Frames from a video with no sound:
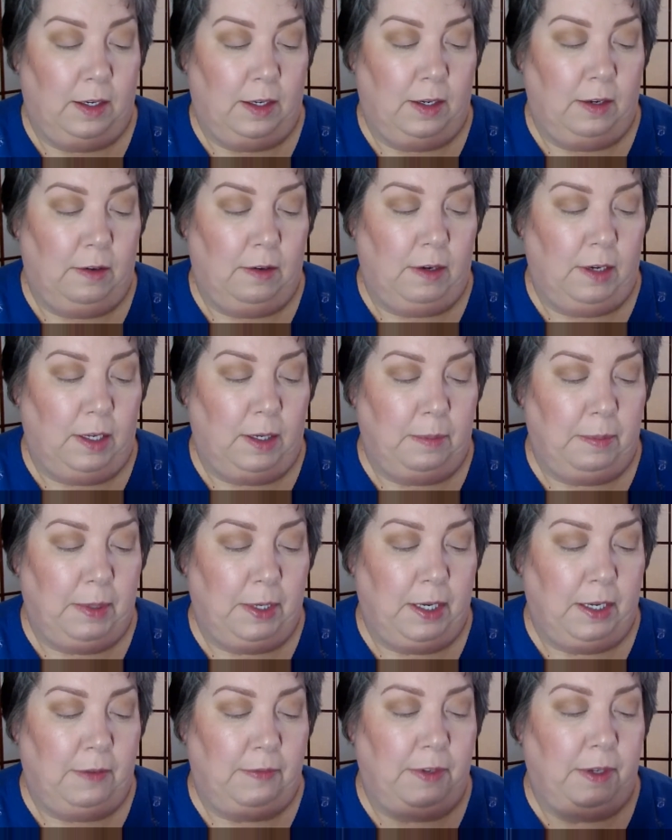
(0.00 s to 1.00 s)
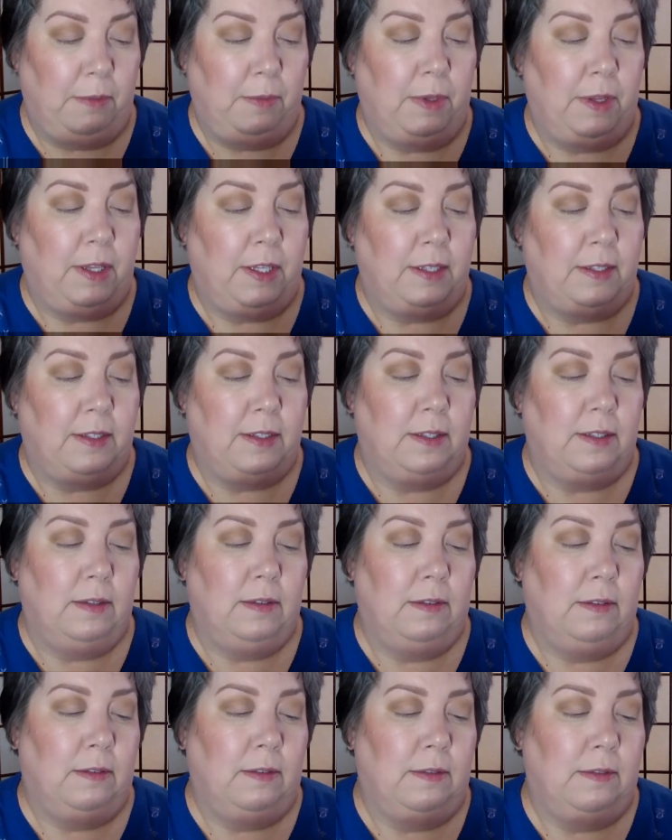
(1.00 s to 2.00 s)
do a little bit of it with this
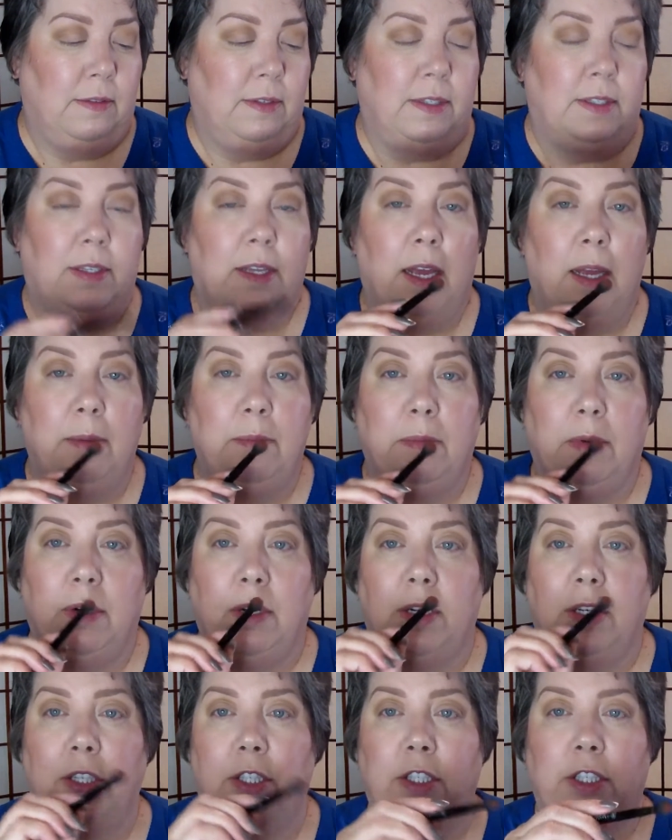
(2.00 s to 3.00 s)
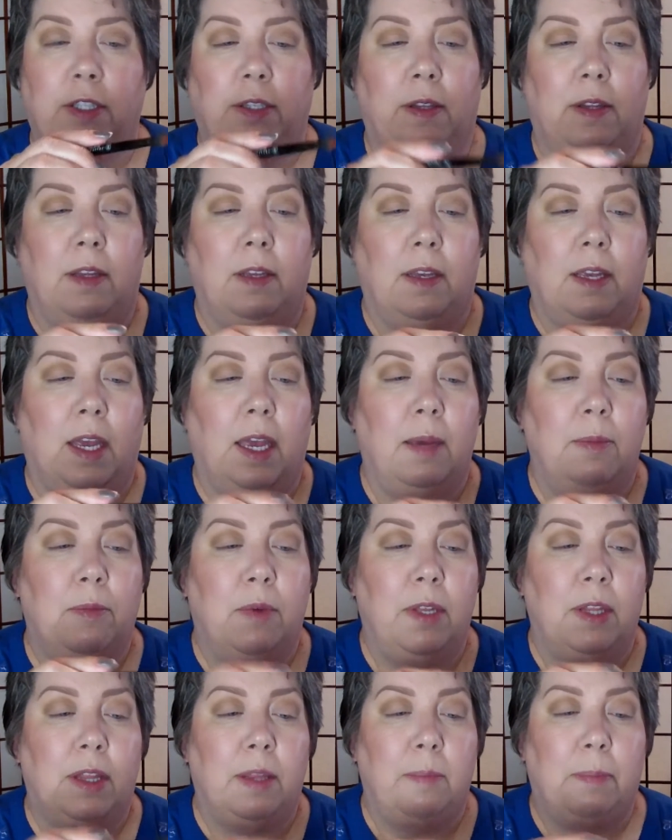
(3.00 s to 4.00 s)
same brush that came
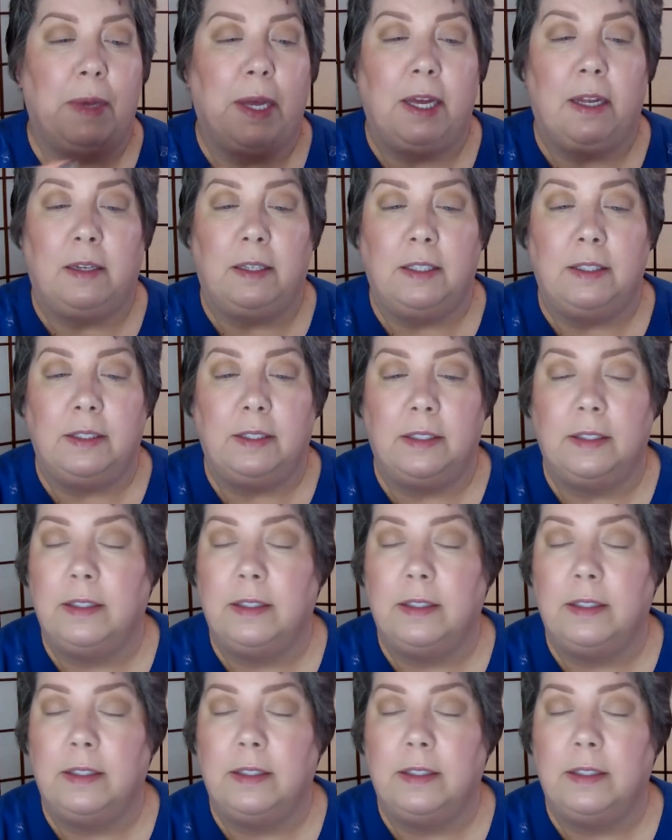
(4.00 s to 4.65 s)
with the palette.